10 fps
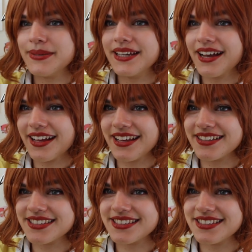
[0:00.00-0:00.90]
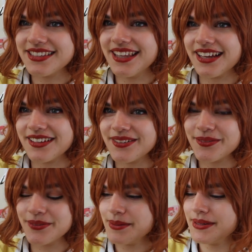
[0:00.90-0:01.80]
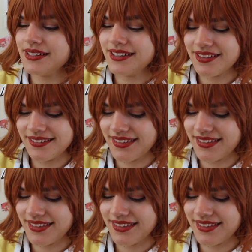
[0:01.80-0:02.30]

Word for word: because the ribbon